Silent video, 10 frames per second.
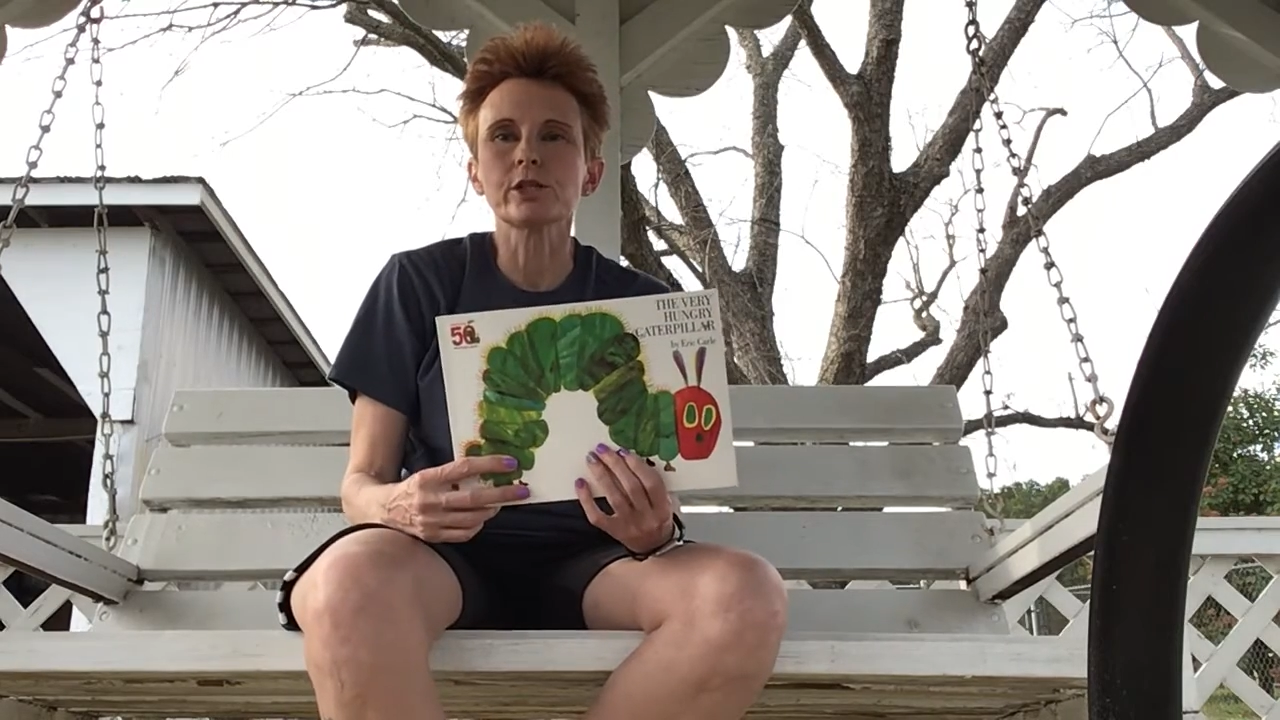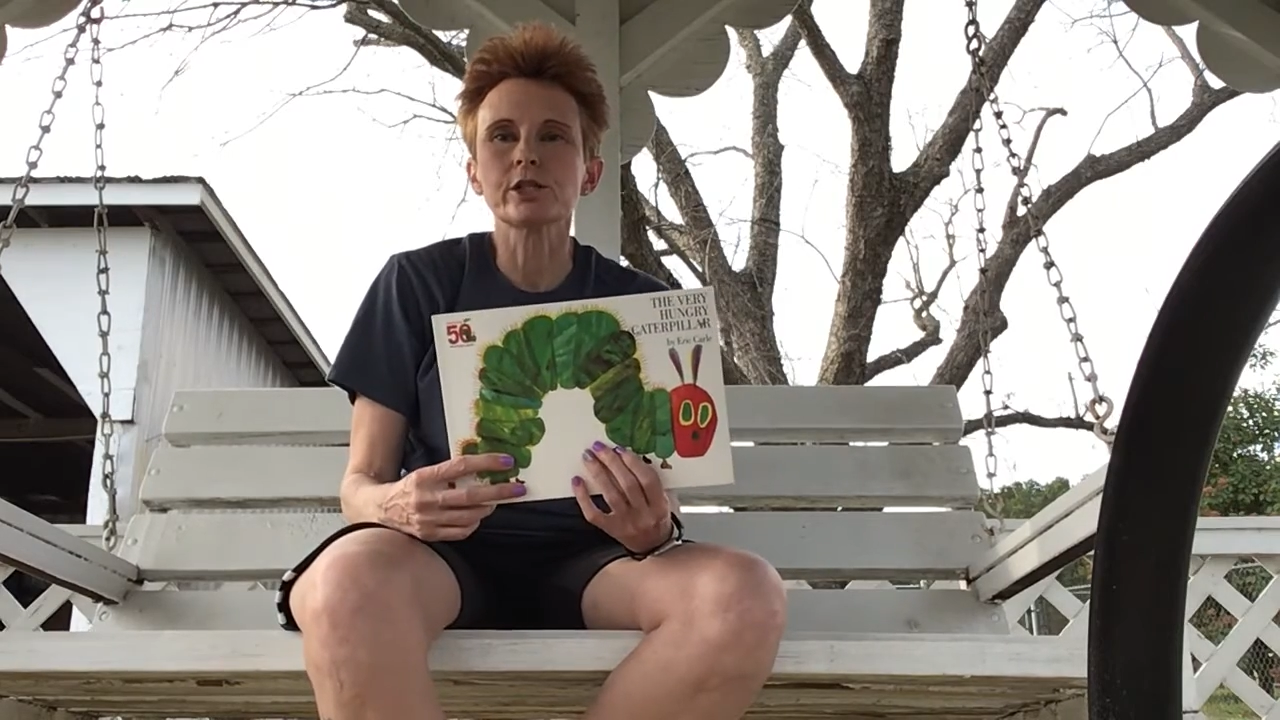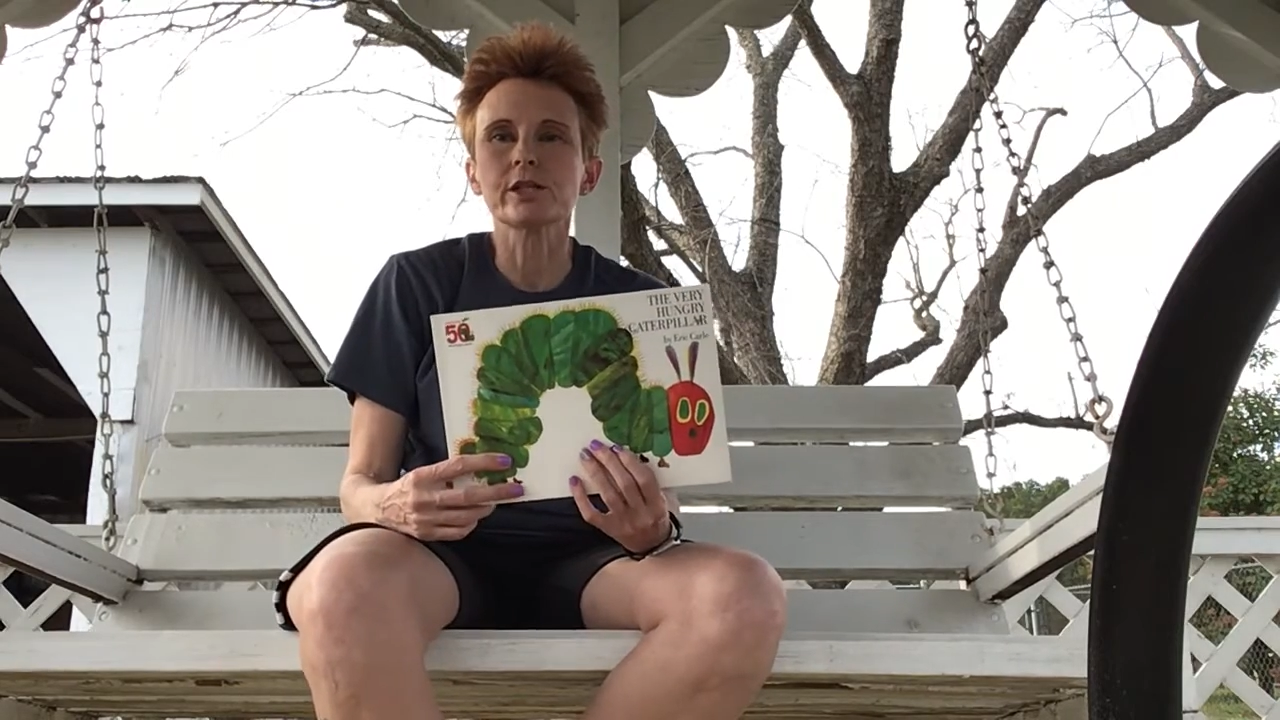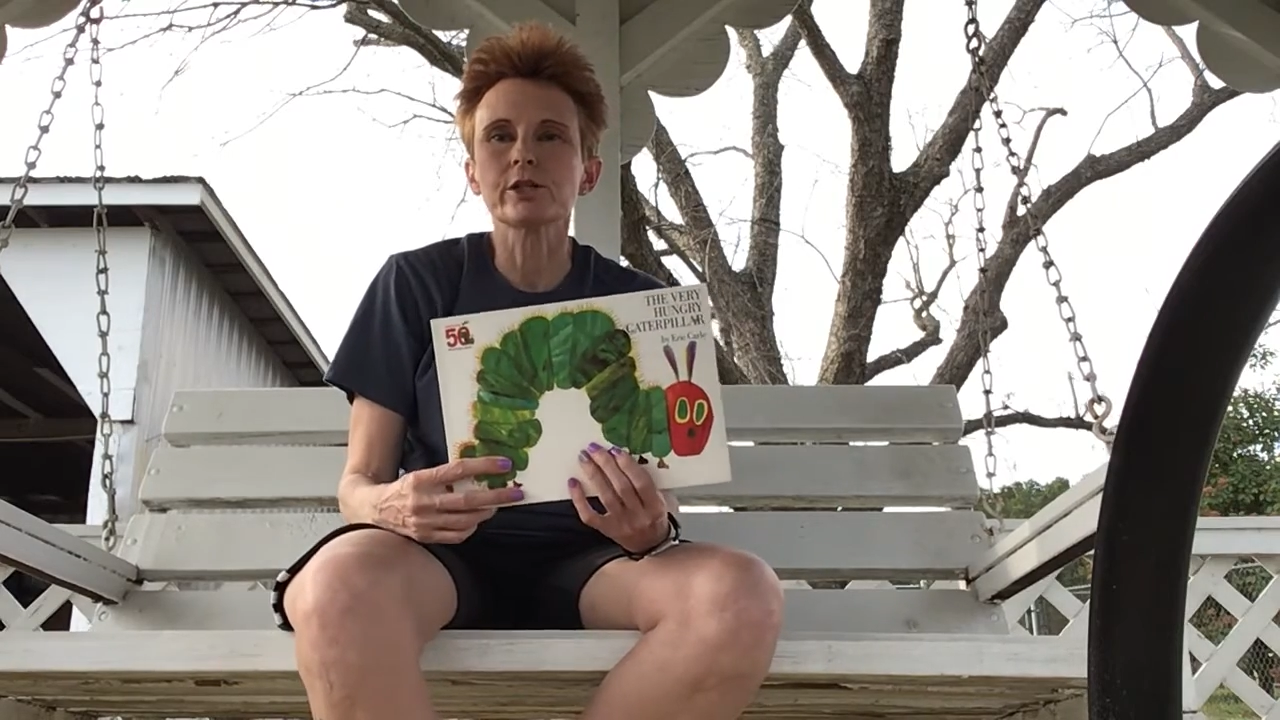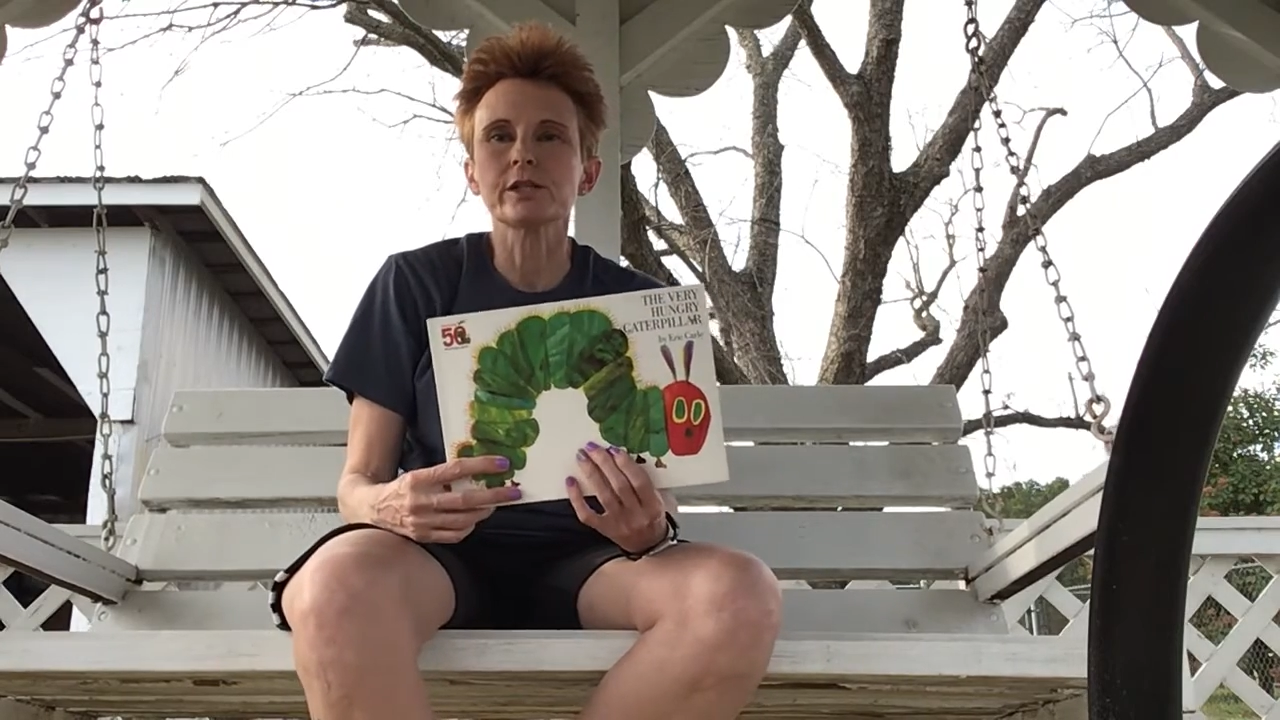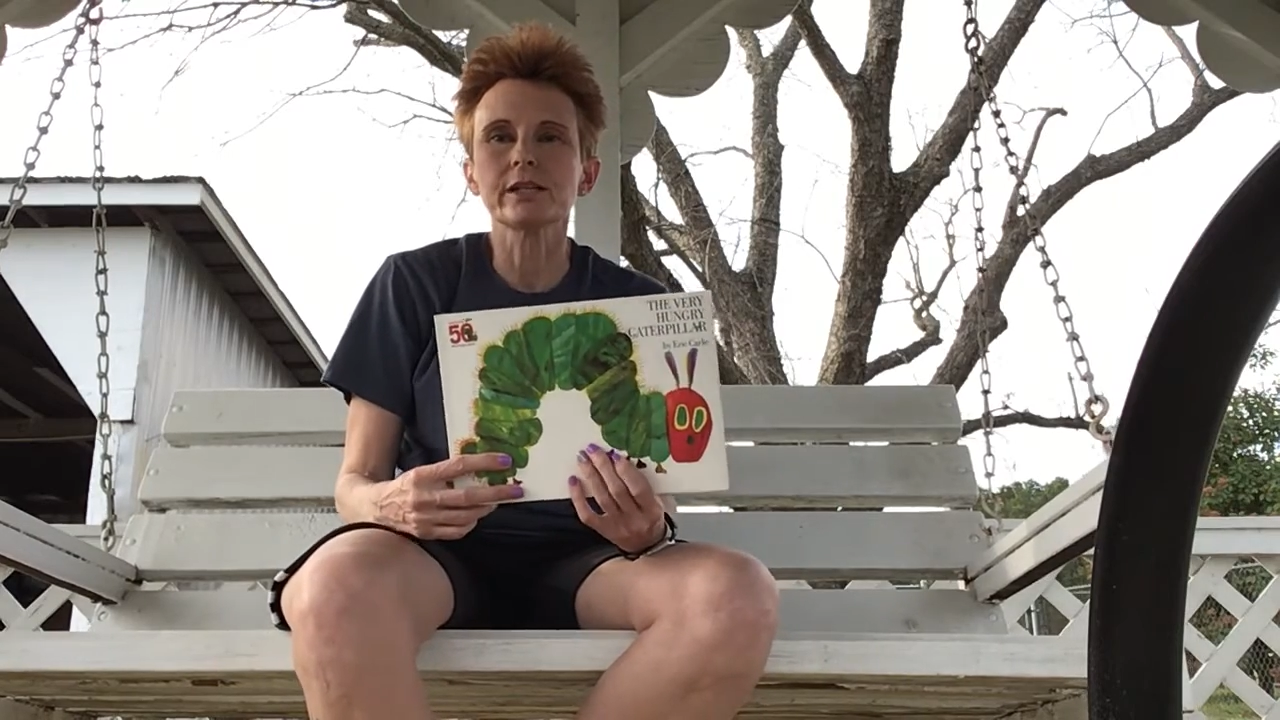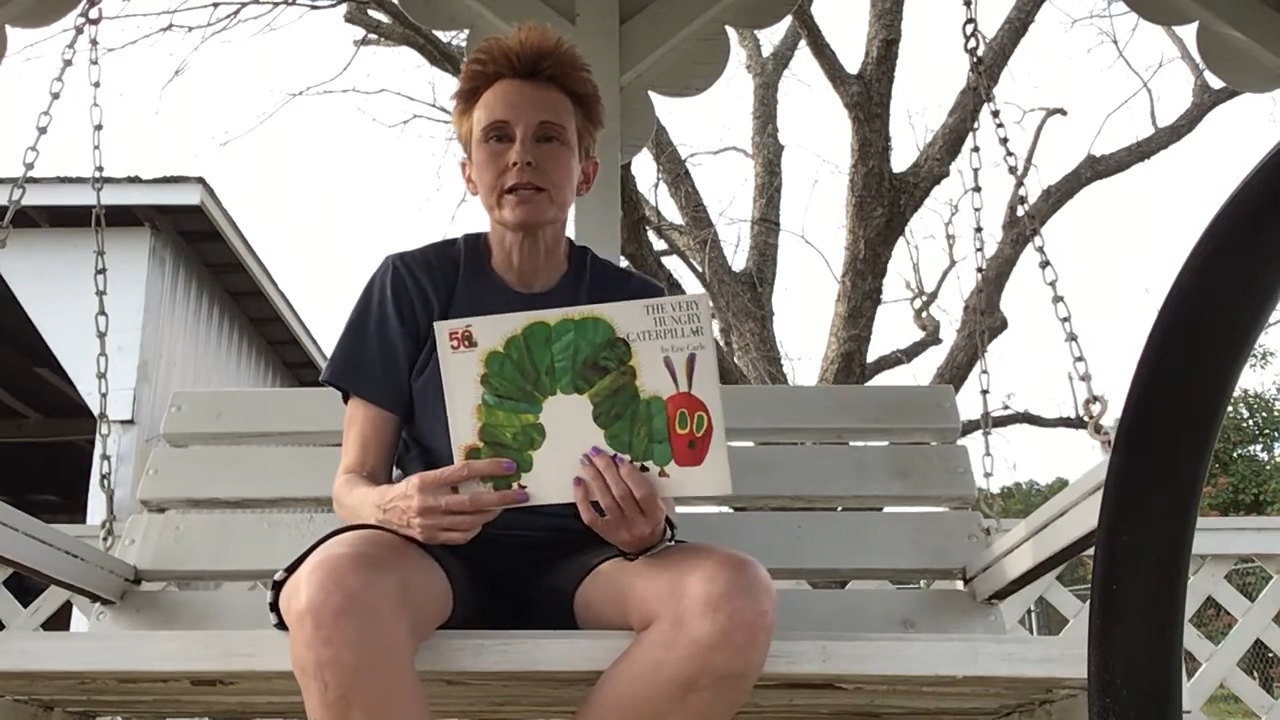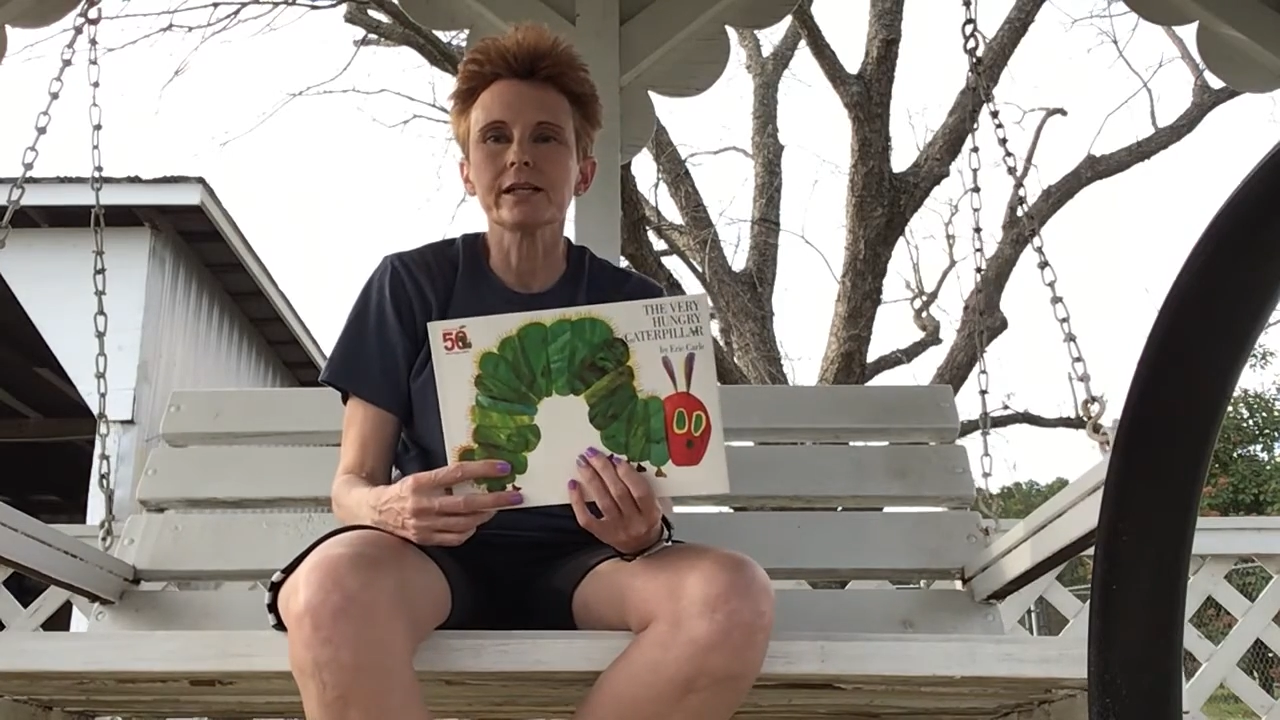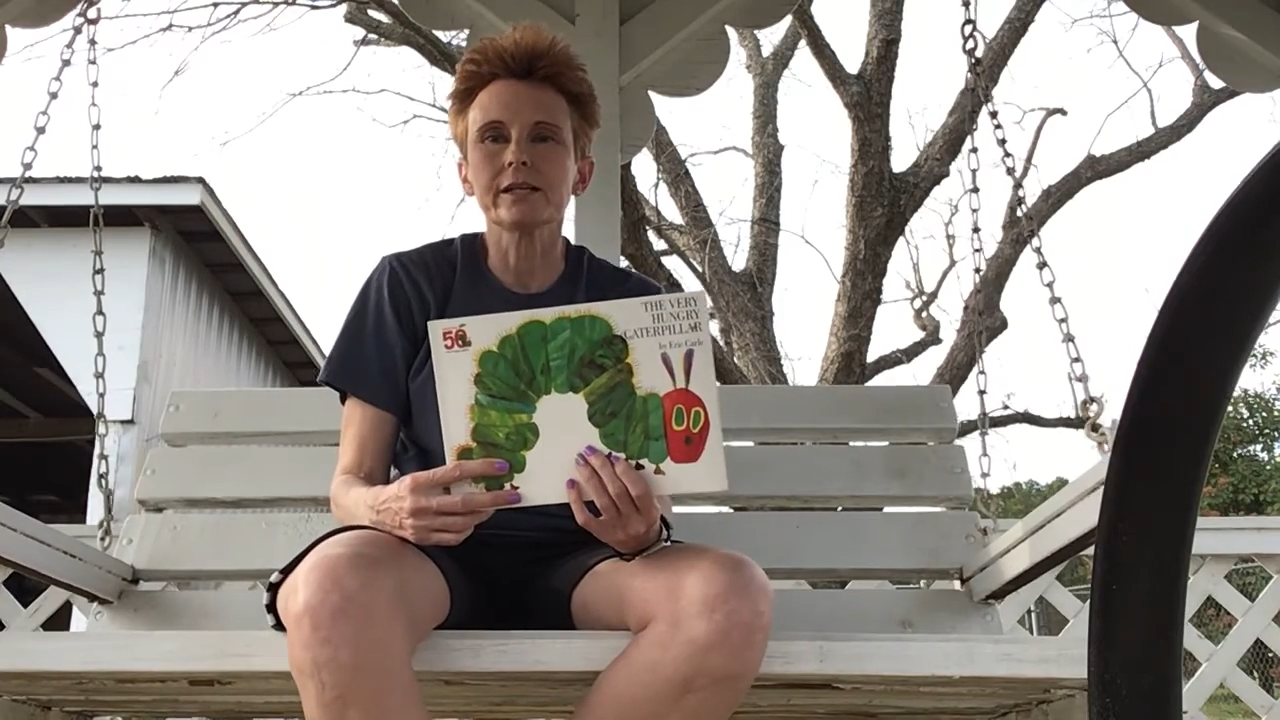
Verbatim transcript: to share today